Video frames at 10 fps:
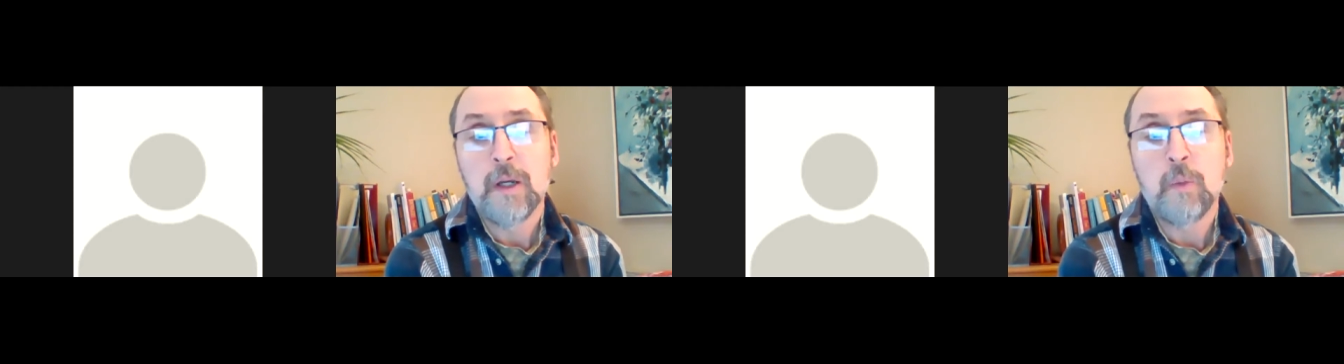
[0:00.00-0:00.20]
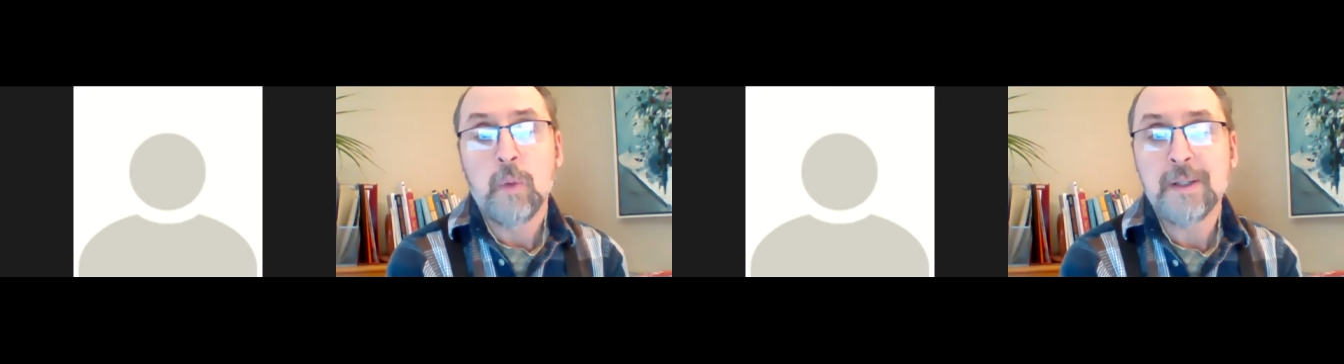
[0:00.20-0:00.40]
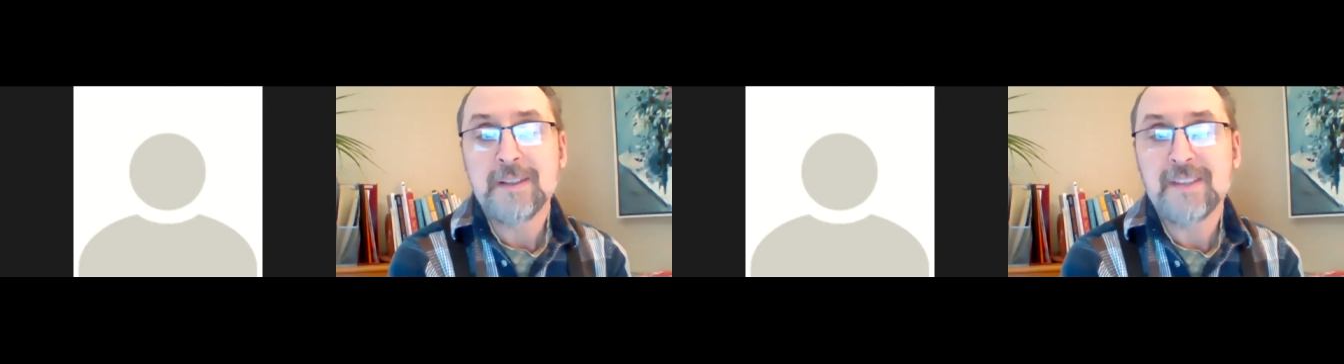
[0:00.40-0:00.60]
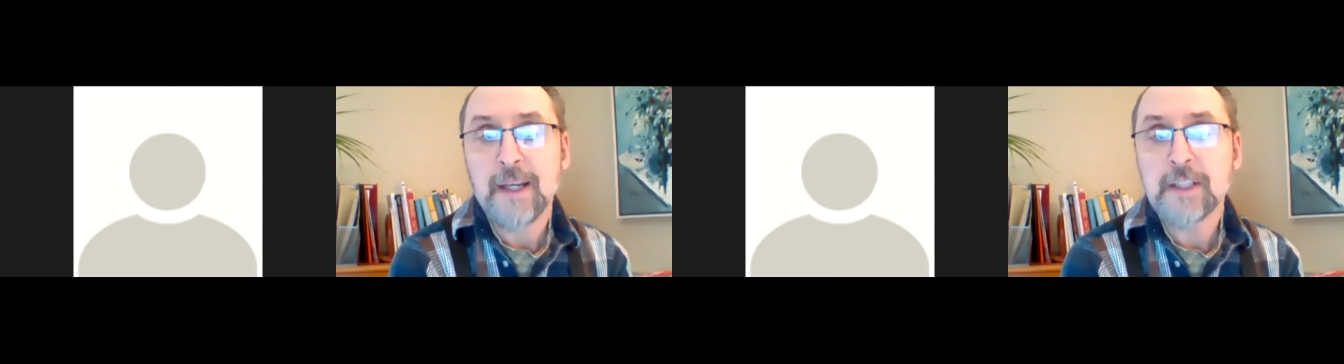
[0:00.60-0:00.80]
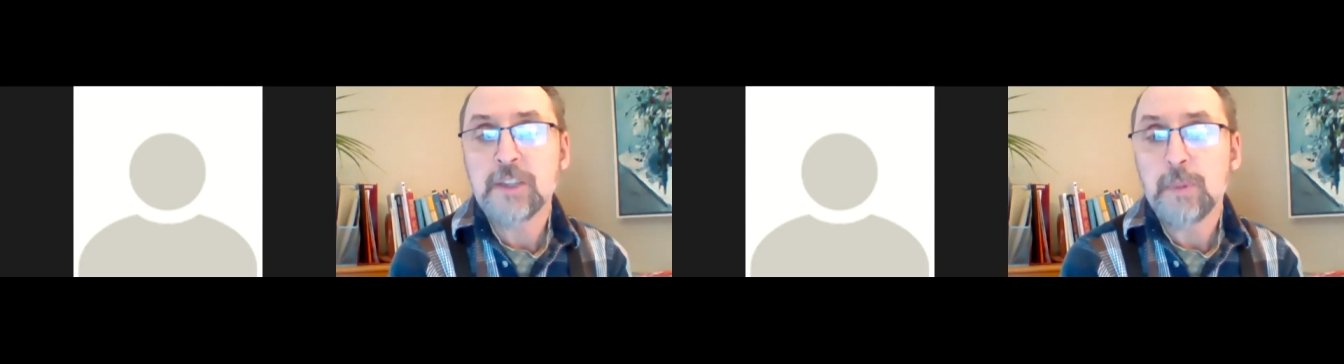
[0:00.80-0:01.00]
One is
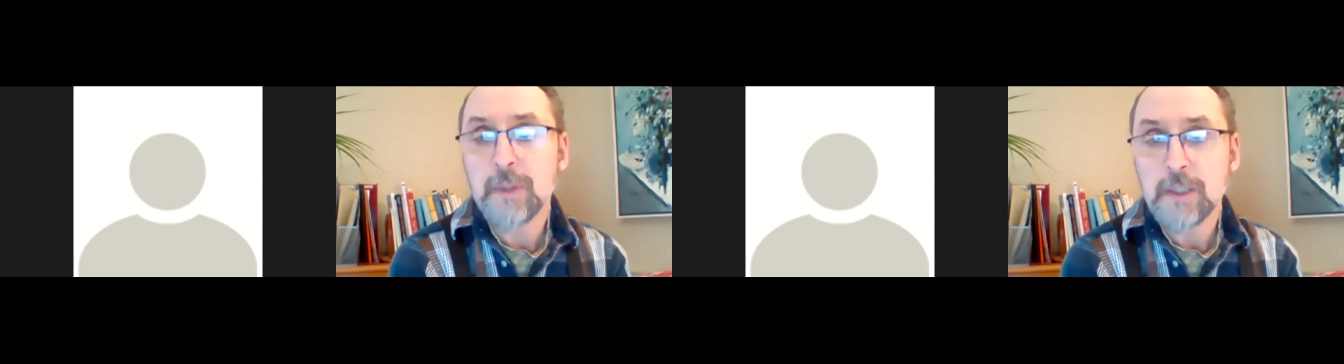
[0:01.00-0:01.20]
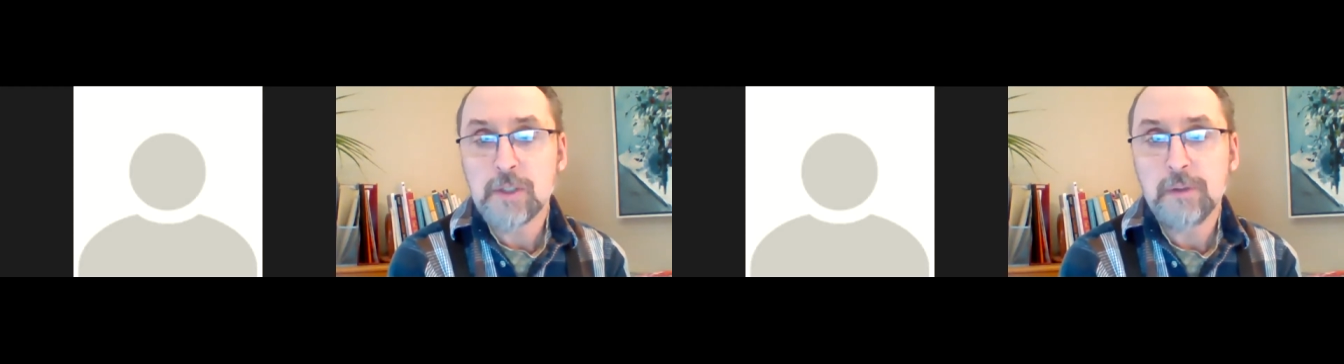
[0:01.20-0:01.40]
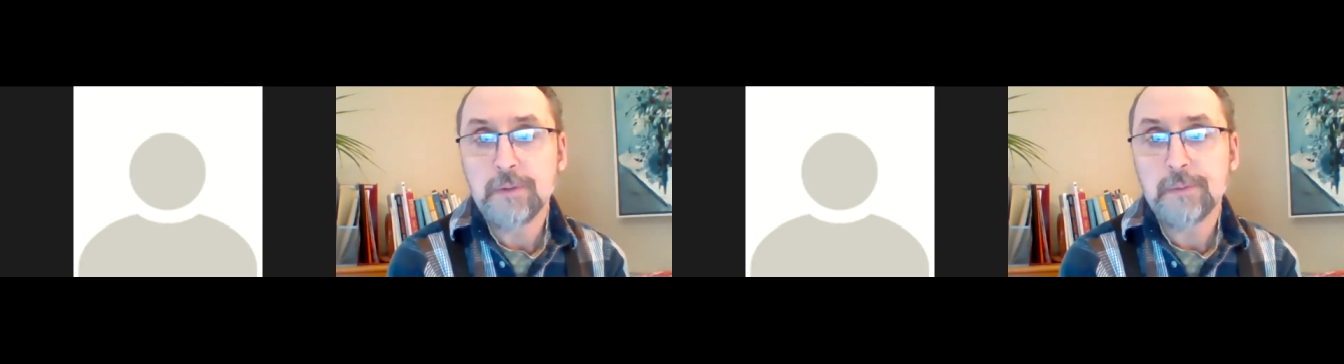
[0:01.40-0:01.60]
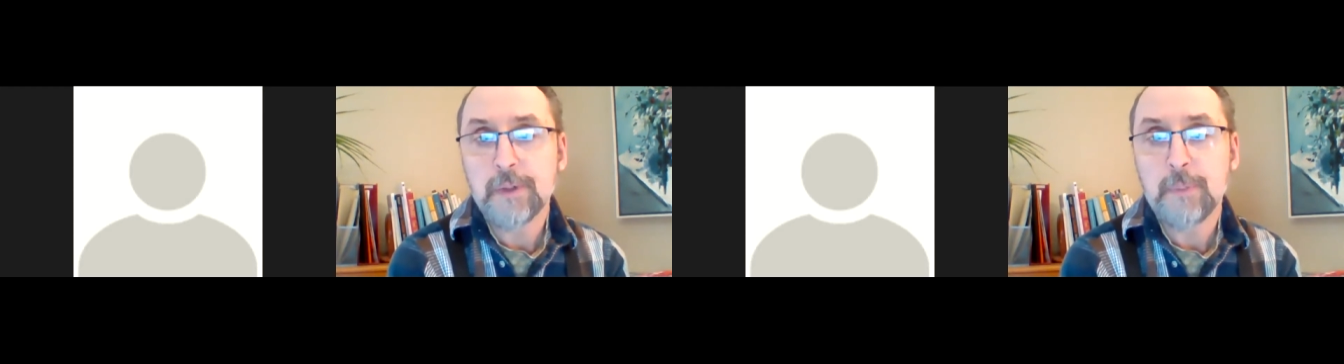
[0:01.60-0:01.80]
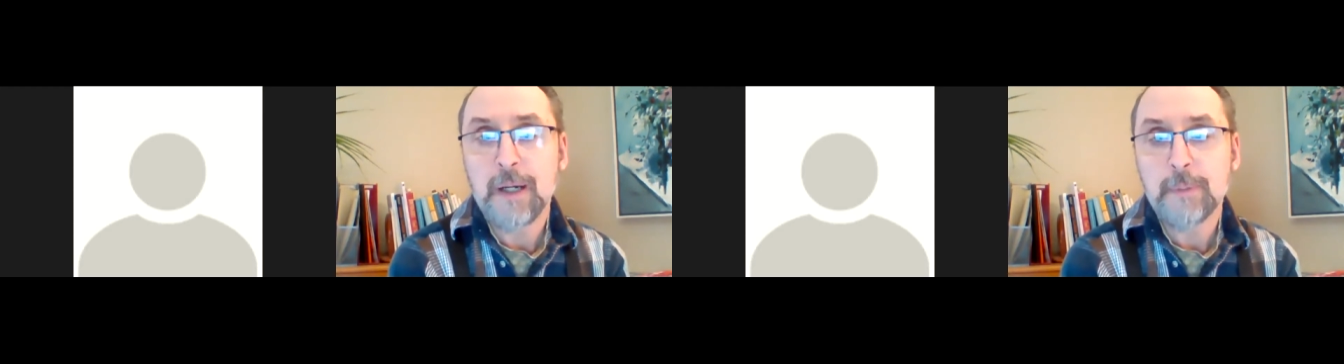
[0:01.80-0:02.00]
exponential,
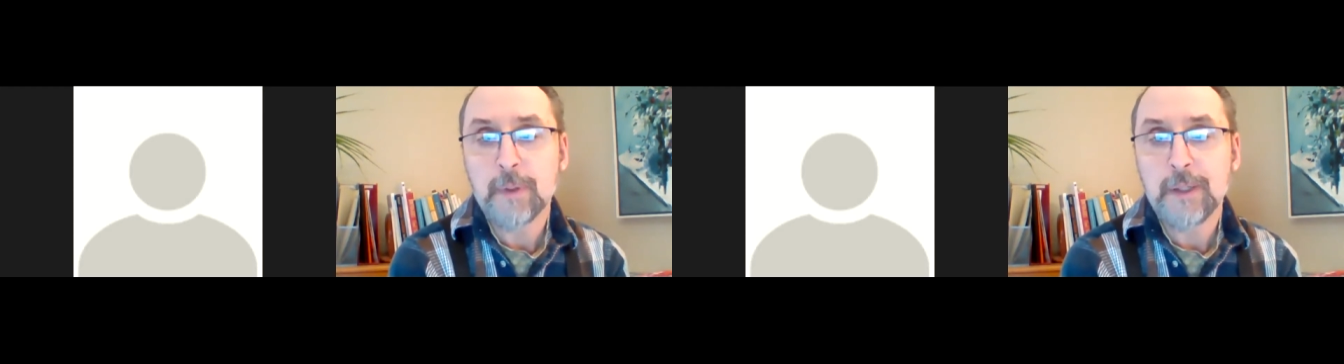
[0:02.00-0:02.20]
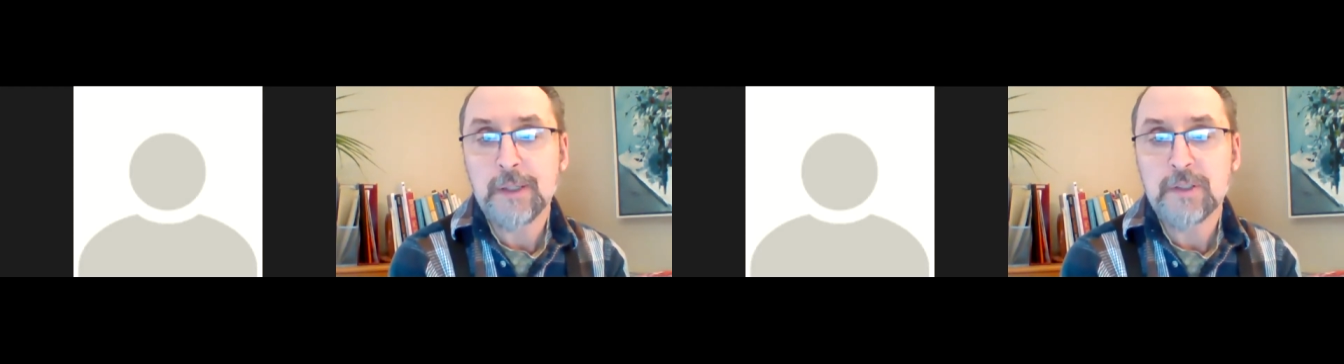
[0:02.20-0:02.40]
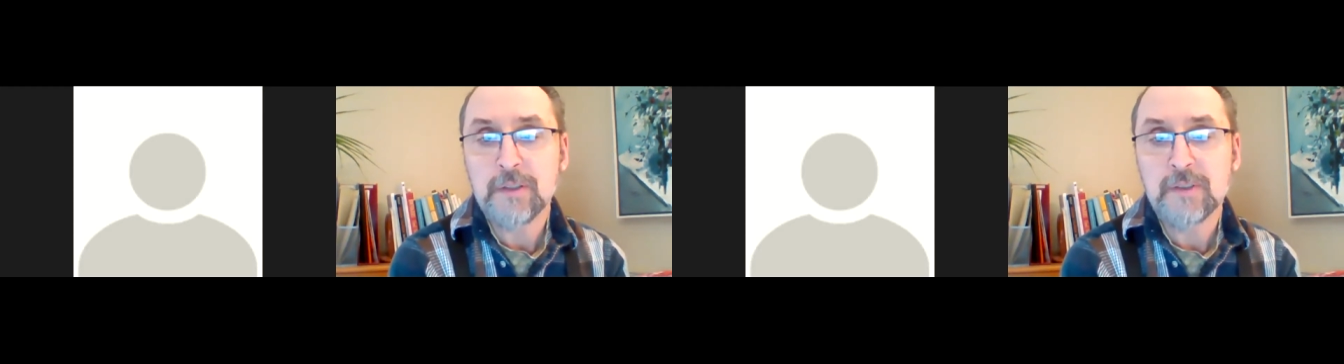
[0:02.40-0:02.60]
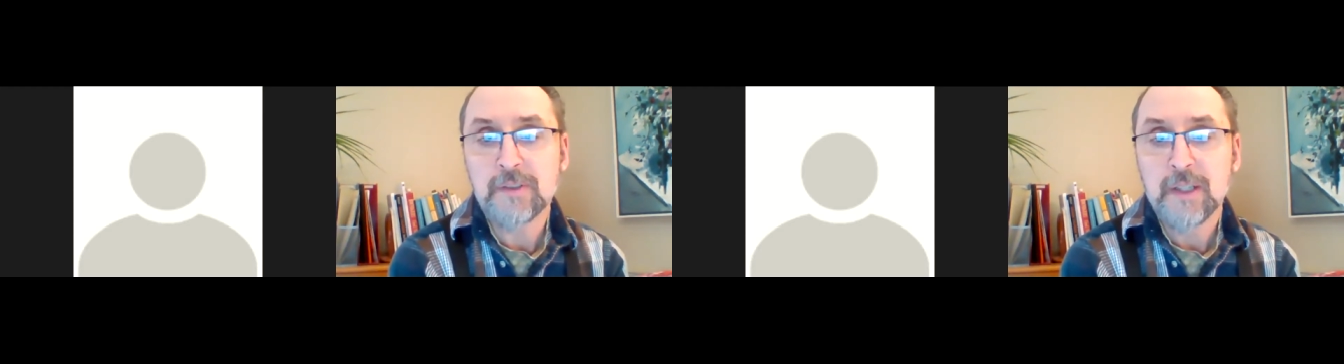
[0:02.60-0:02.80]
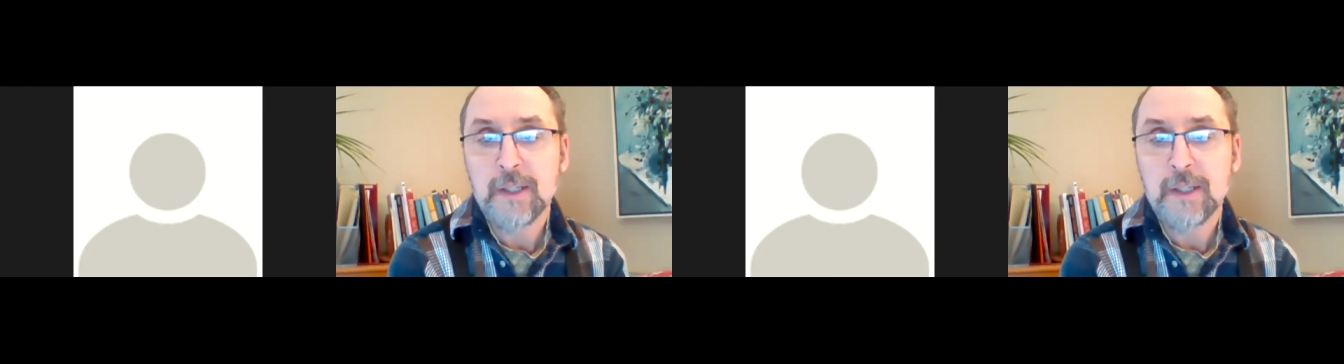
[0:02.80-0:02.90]
where populations